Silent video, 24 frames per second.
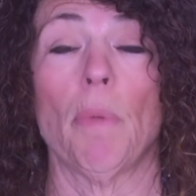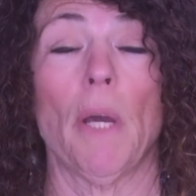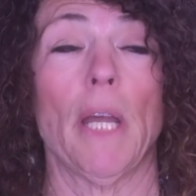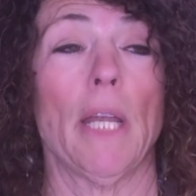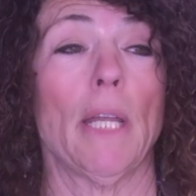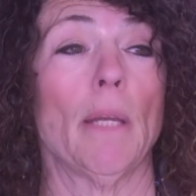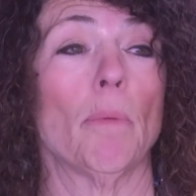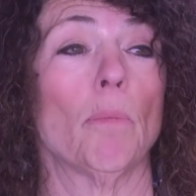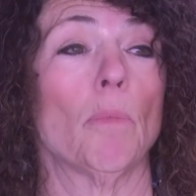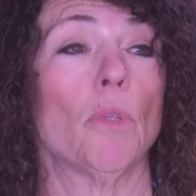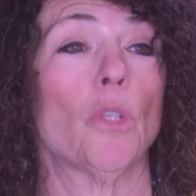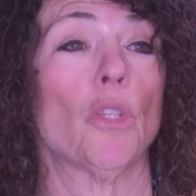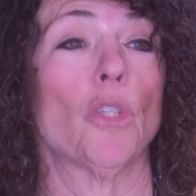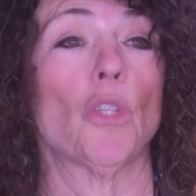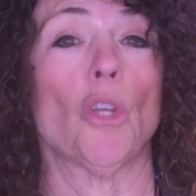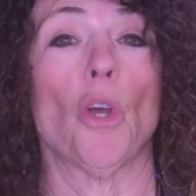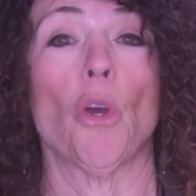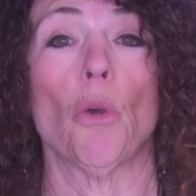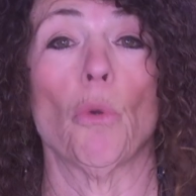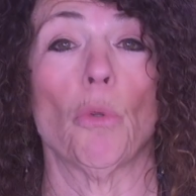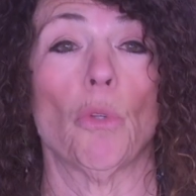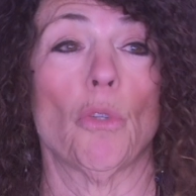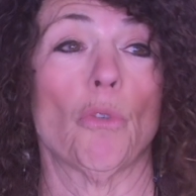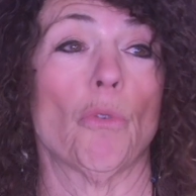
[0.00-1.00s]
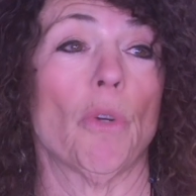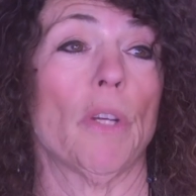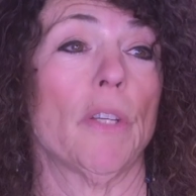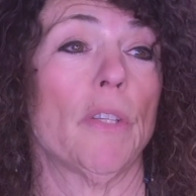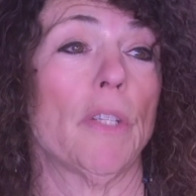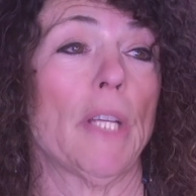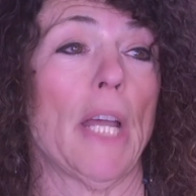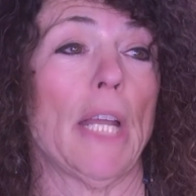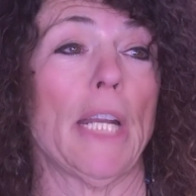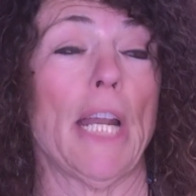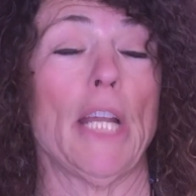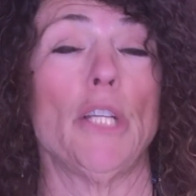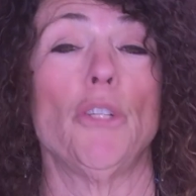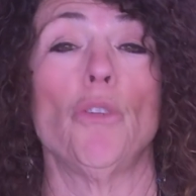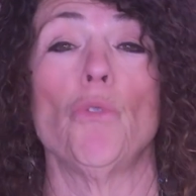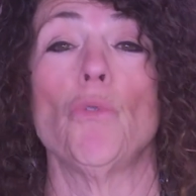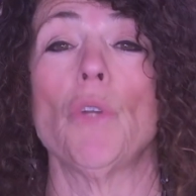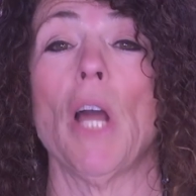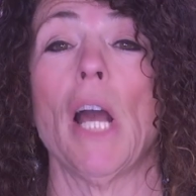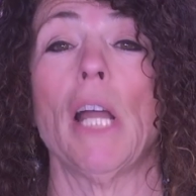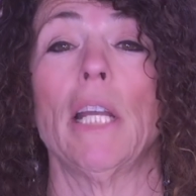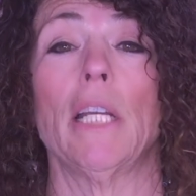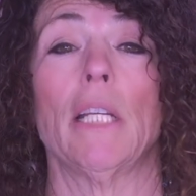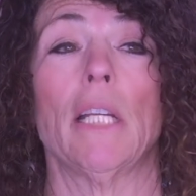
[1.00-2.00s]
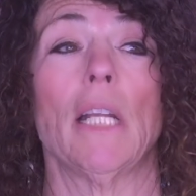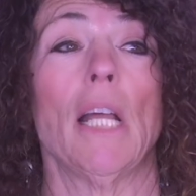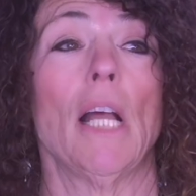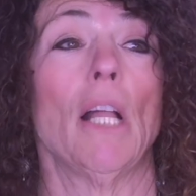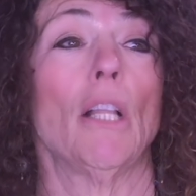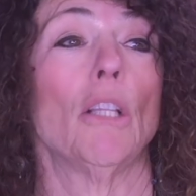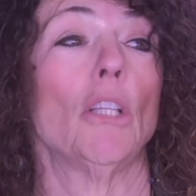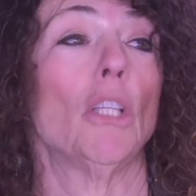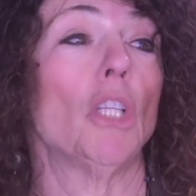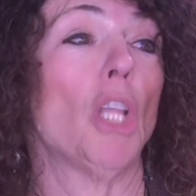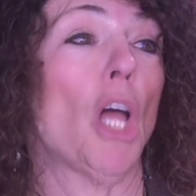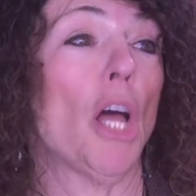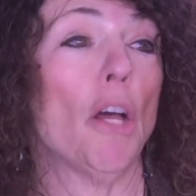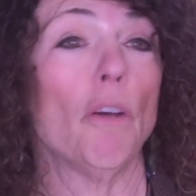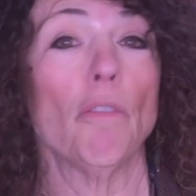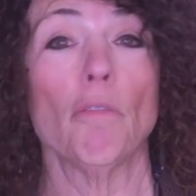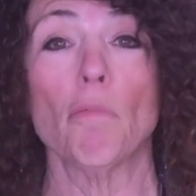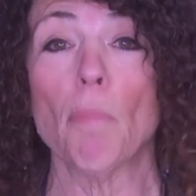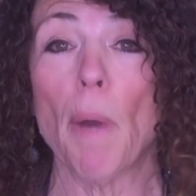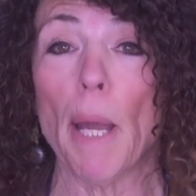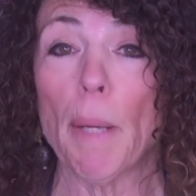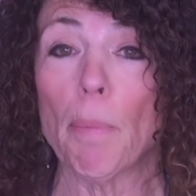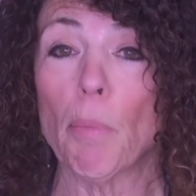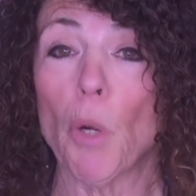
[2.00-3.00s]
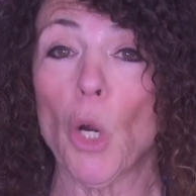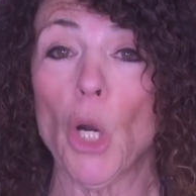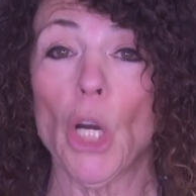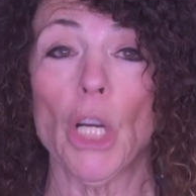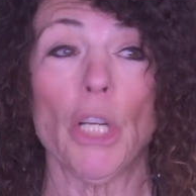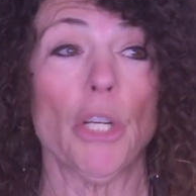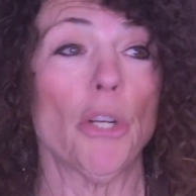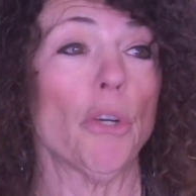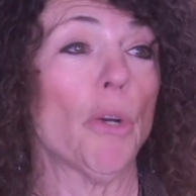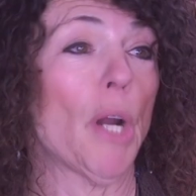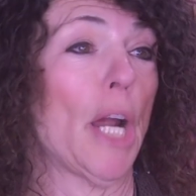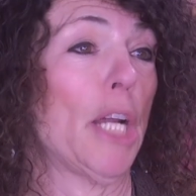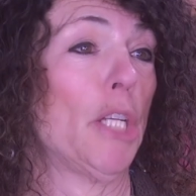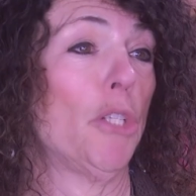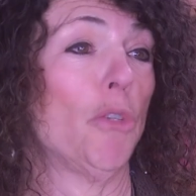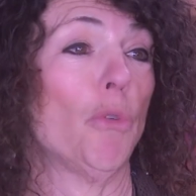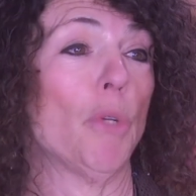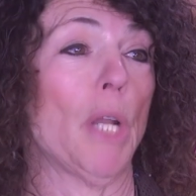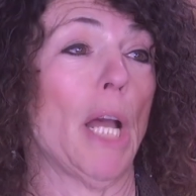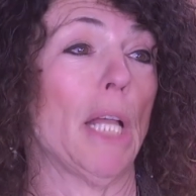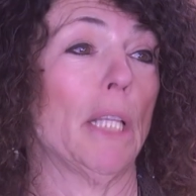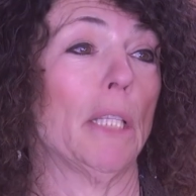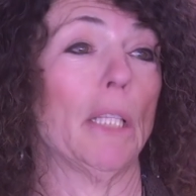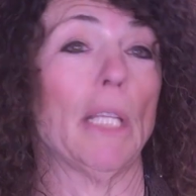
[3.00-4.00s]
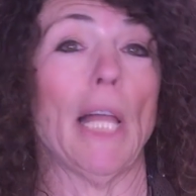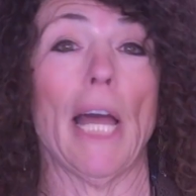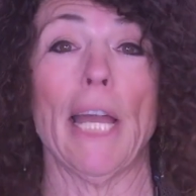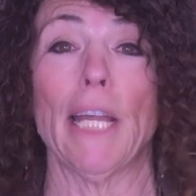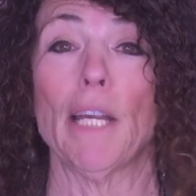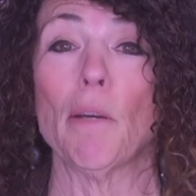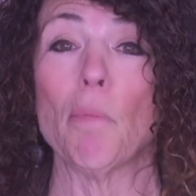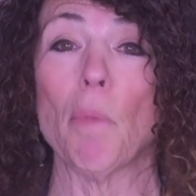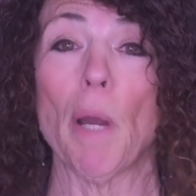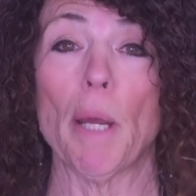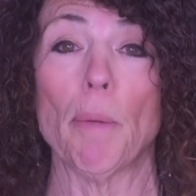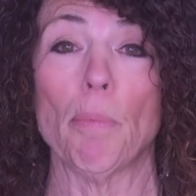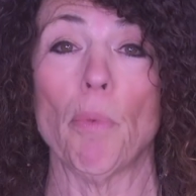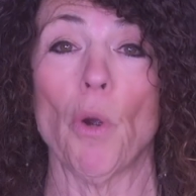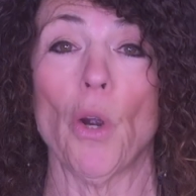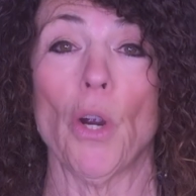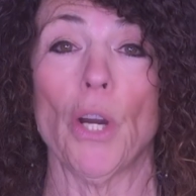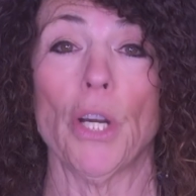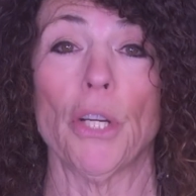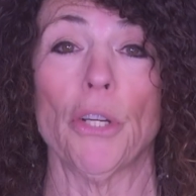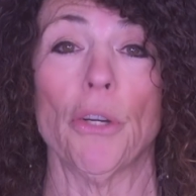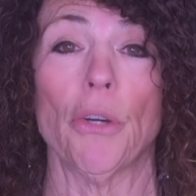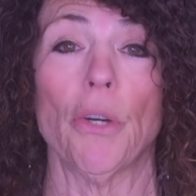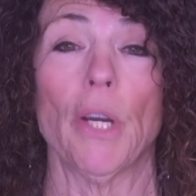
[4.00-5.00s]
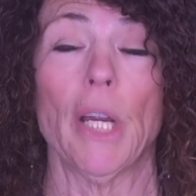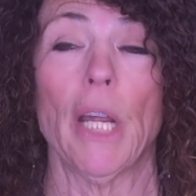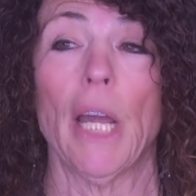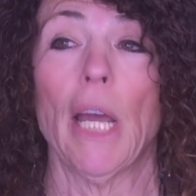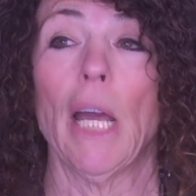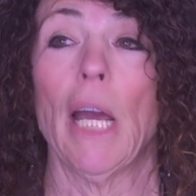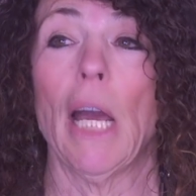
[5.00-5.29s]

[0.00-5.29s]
I am so stressed out. I do not love my partner. I do not like my partner.